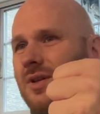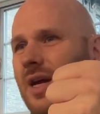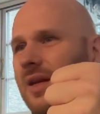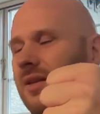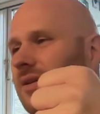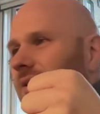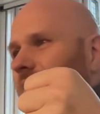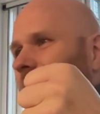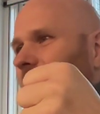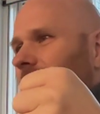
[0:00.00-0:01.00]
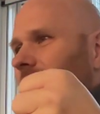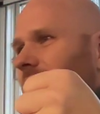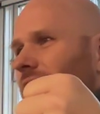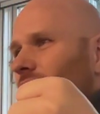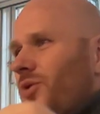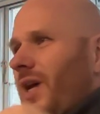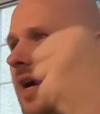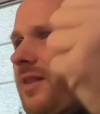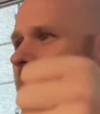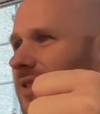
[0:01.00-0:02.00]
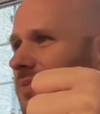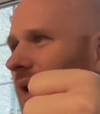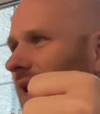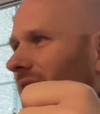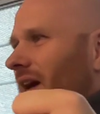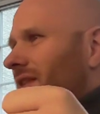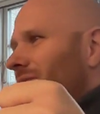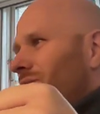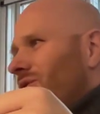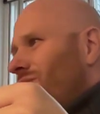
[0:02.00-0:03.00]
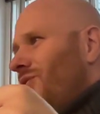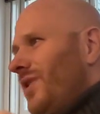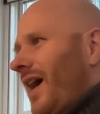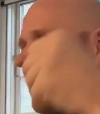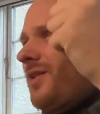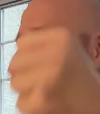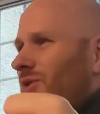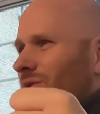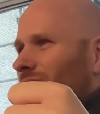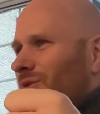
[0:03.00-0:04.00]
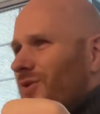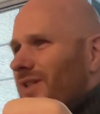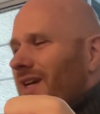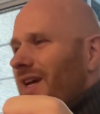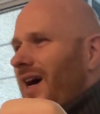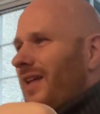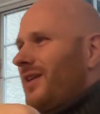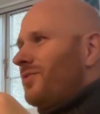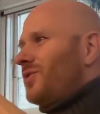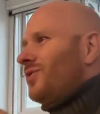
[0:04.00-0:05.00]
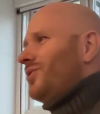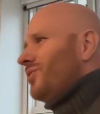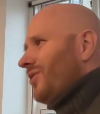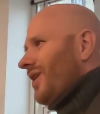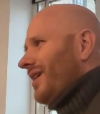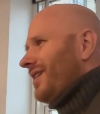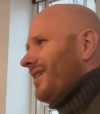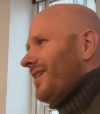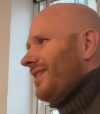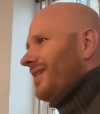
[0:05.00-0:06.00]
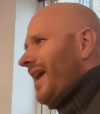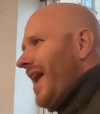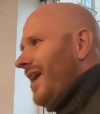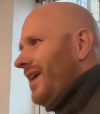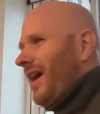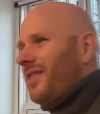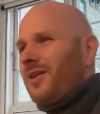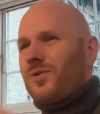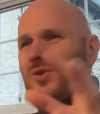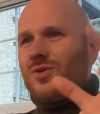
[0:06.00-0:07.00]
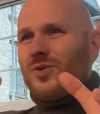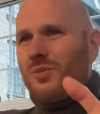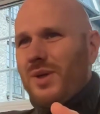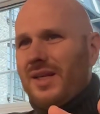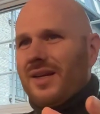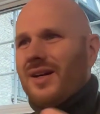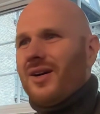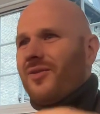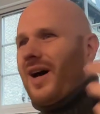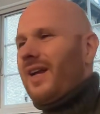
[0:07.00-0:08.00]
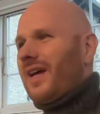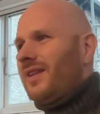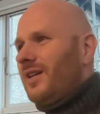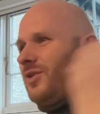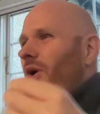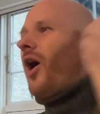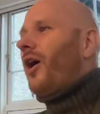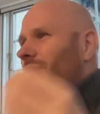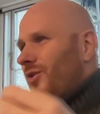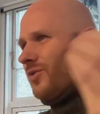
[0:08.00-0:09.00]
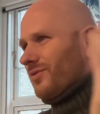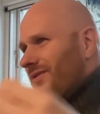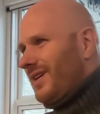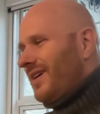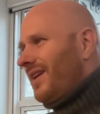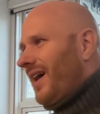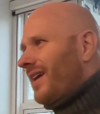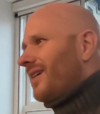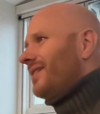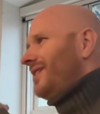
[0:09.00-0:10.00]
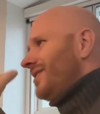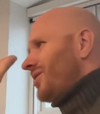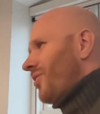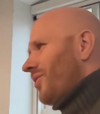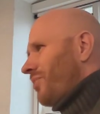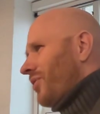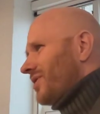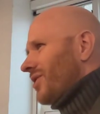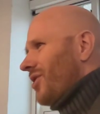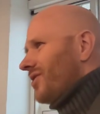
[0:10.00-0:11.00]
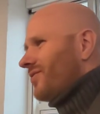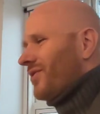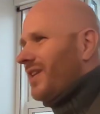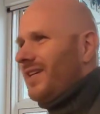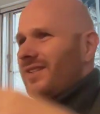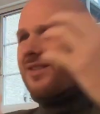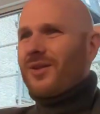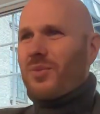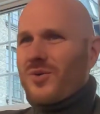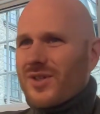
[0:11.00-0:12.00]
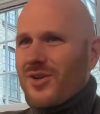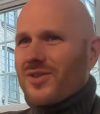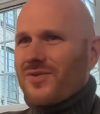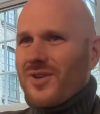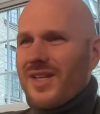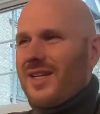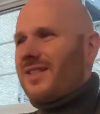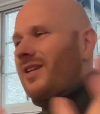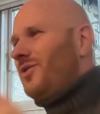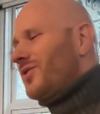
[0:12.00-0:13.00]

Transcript: Like, I think it's good, I think it's bad. I think we should do it, I think we shouldn't do it. I think we should do A, I think we should do B, right? And then you argue. Like, here's all the pros and cons for this and the pros and cons for this, and